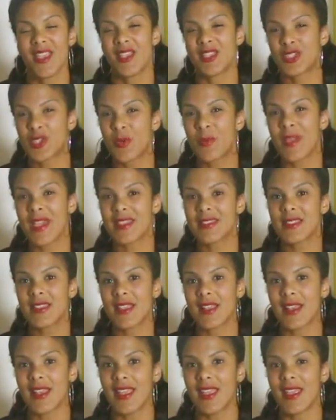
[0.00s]
So
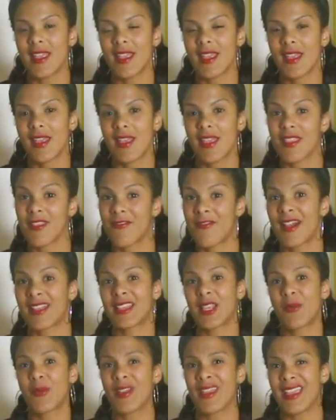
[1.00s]
basically, the fact
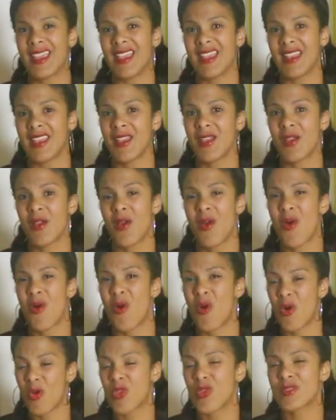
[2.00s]
that we're eating
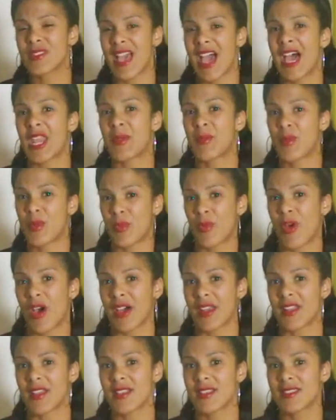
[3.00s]
all those animal
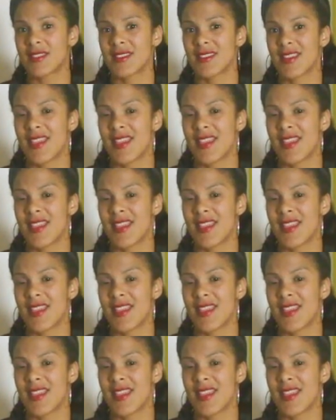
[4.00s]
products,